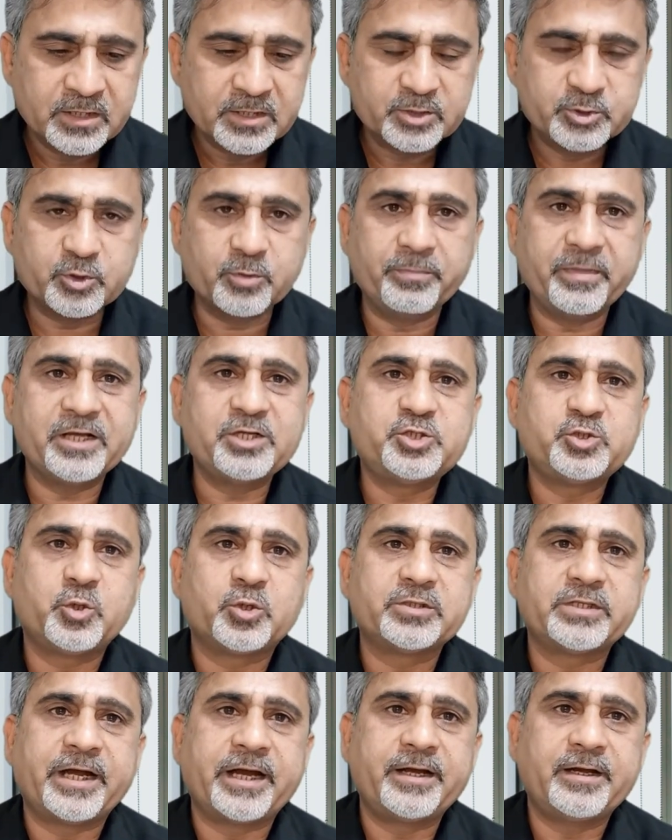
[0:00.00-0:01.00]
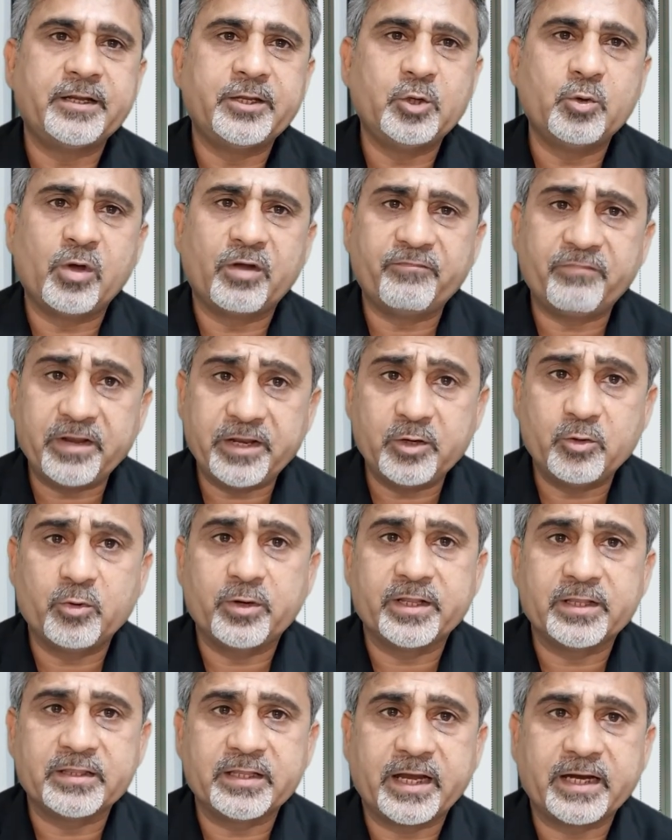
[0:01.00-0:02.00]
So make sure that you are very good
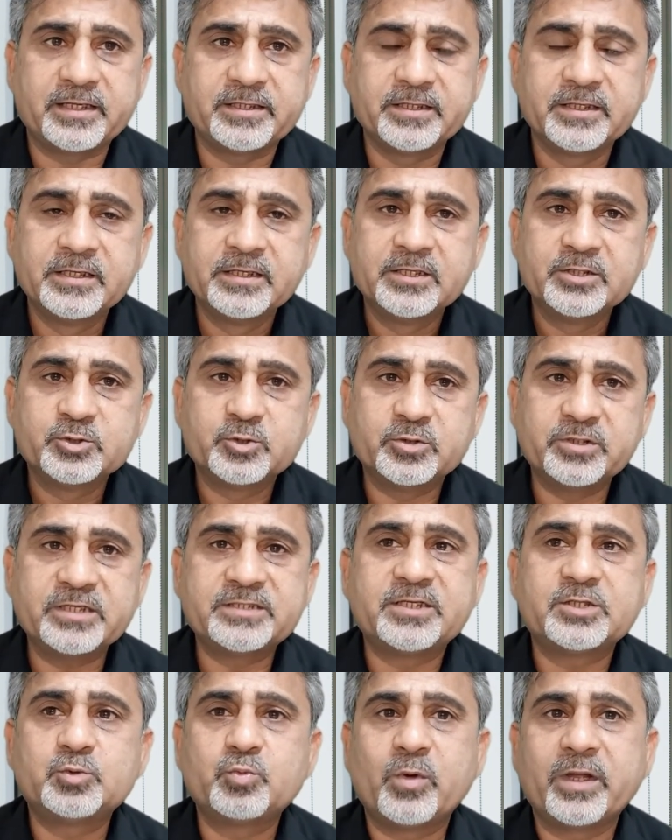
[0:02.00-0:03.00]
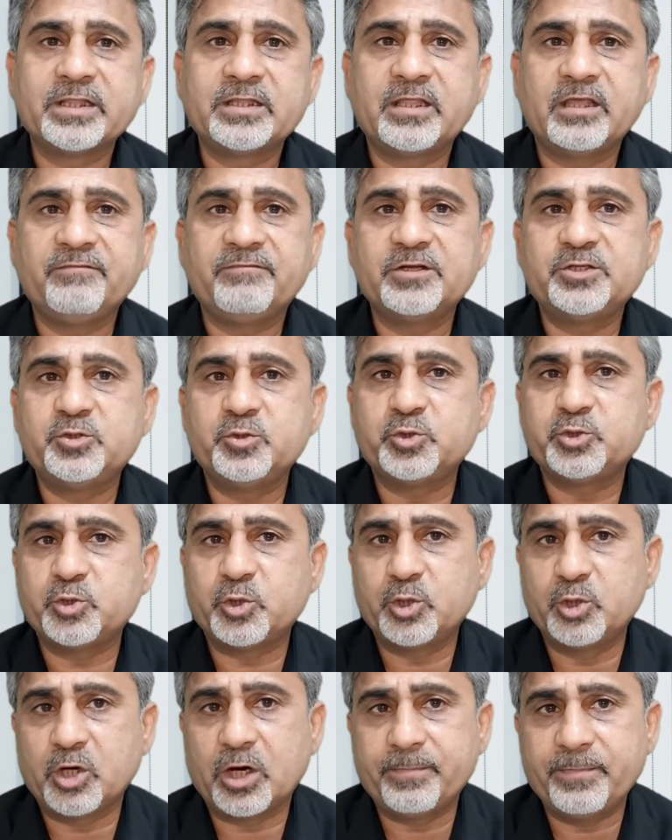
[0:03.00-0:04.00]
in that. So this is one thing which you
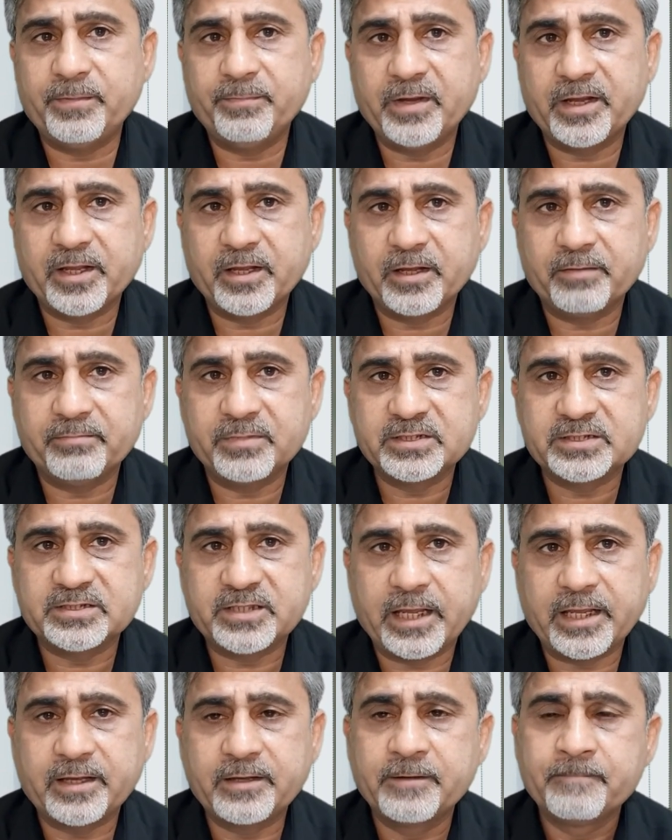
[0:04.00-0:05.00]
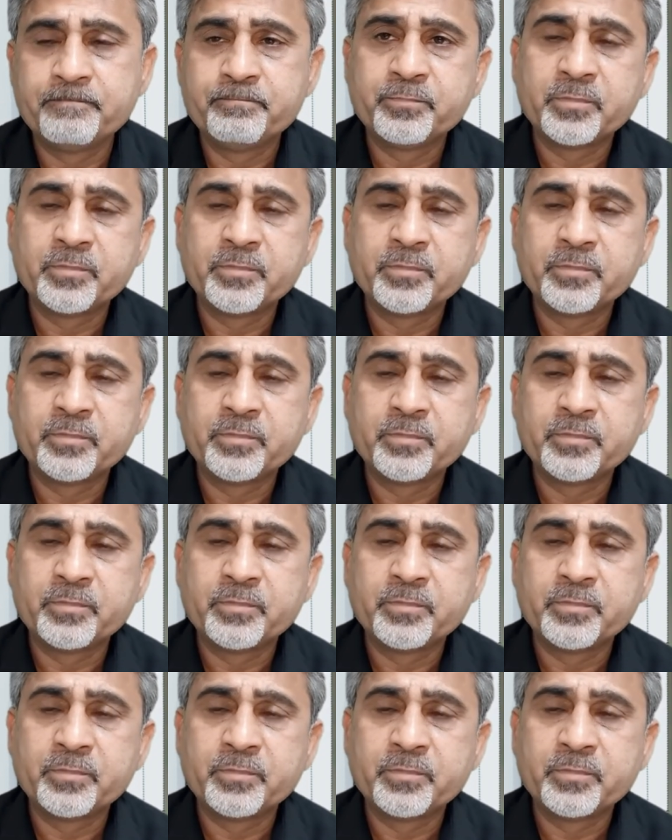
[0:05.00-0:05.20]
should not be making a mistake.